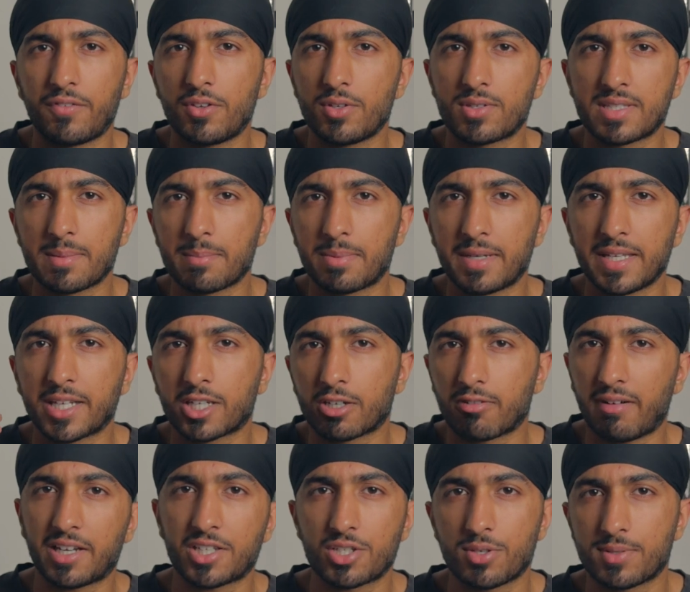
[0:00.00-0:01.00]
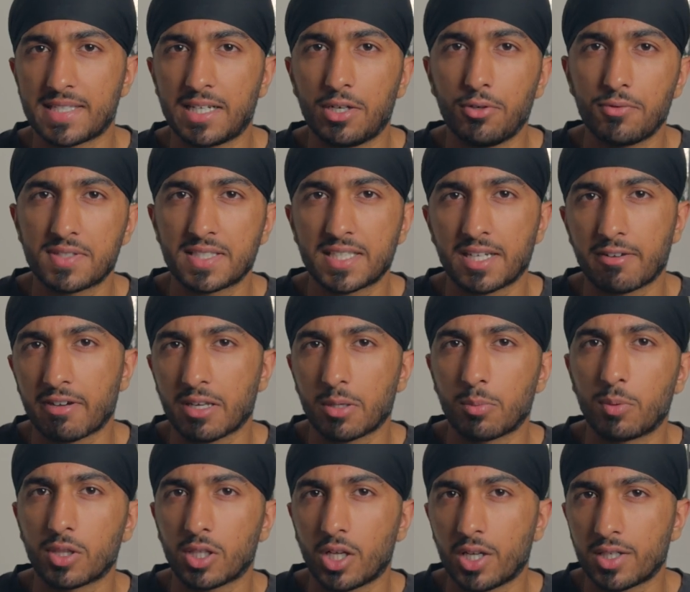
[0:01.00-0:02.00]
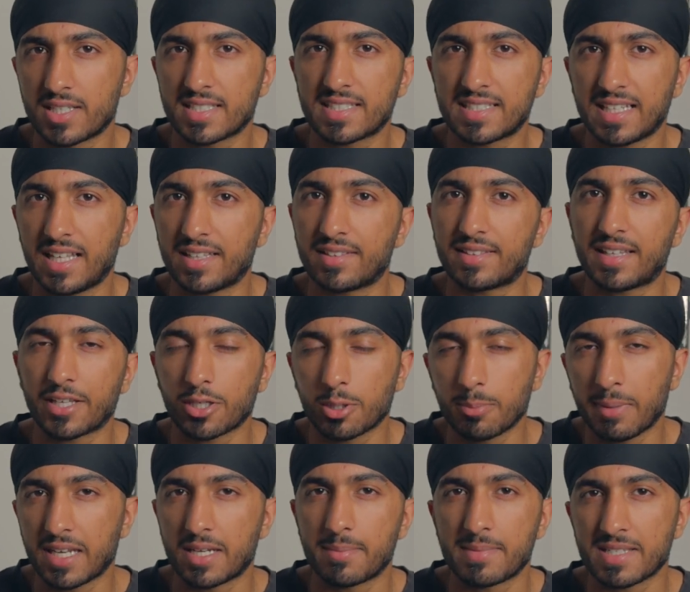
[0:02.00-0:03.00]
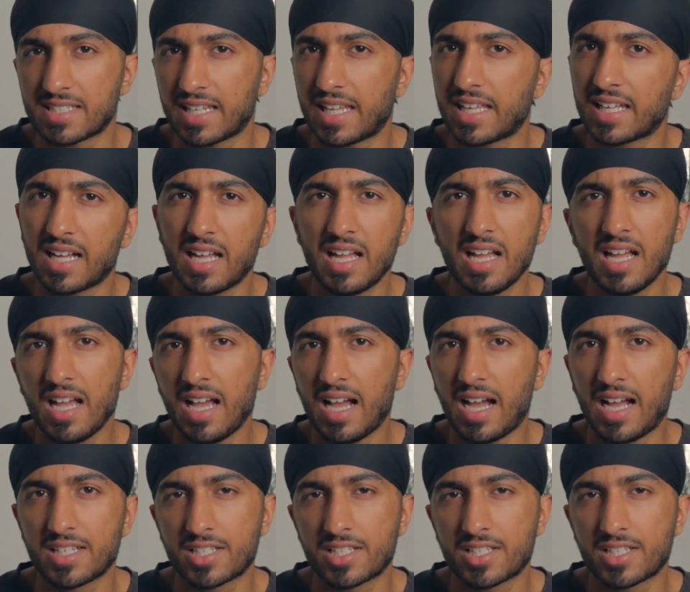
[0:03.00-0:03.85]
you simply correct yourself, Siri will understand that you made a mistake and